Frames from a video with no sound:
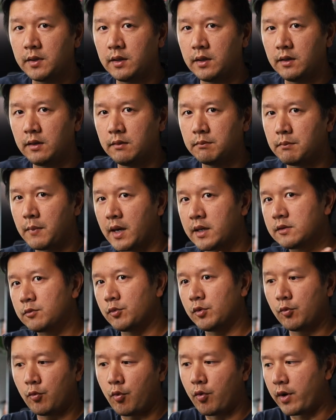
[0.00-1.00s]
the mesh
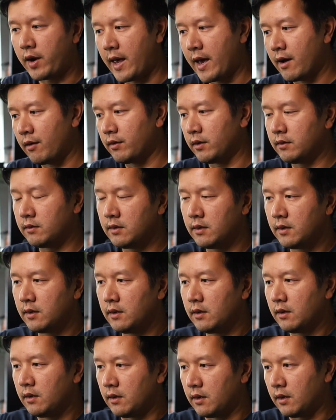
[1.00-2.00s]
will worn out and
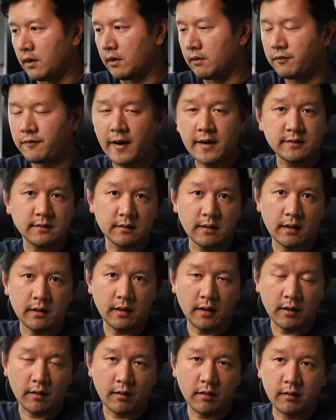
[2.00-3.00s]
faster than
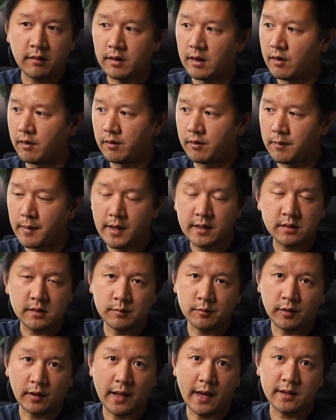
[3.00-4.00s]
the Aeron. The Aeron mesh
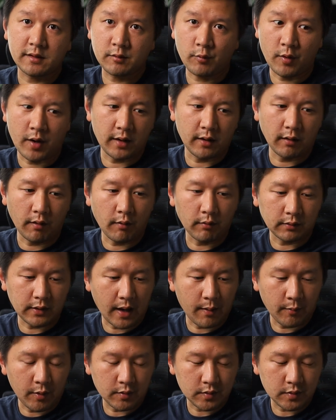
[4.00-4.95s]
seems to last quite a long time